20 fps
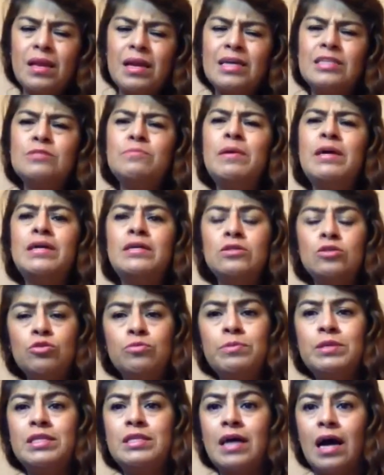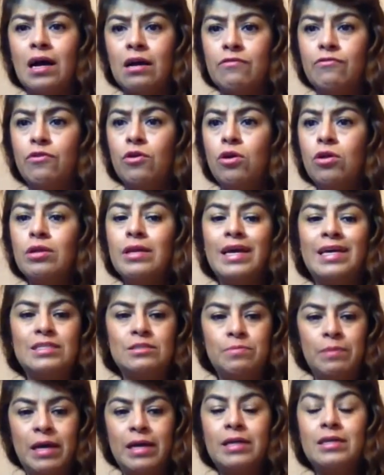It's better to be tactful.
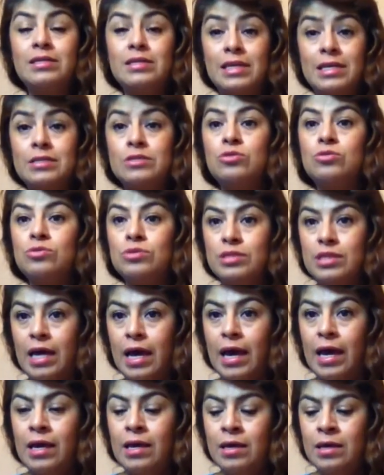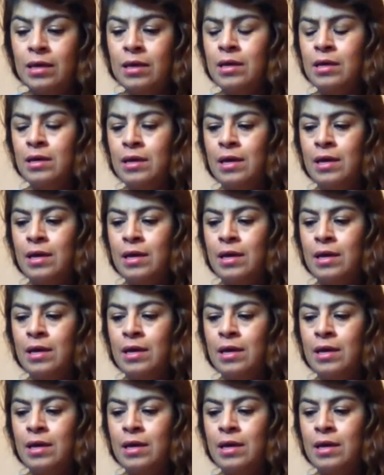It's better just to say